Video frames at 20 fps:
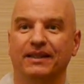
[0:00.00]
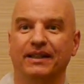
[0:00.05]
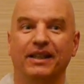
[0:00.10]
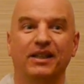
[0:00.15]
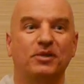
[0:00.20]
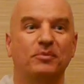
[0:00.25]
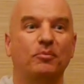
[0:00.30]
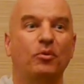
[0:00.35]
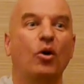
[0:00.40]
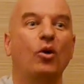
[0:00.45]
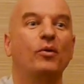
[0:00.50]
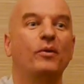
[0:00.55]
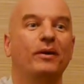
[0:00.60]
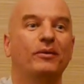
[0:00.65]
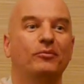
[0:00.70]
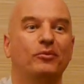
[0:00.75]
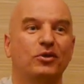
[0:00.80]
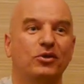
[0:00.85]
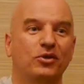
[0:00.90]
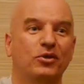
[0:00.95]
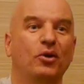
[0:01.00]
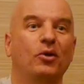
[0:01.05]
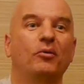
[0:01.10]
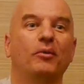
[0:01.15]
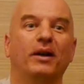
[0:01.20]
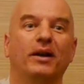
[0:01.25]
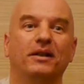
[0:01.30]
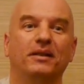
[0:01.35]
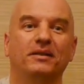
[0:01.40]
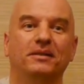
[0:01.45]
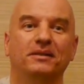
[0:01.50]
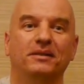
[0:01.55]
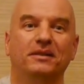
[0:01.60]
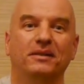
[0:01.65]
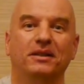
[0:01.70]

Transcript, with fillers: His poem was nowhere.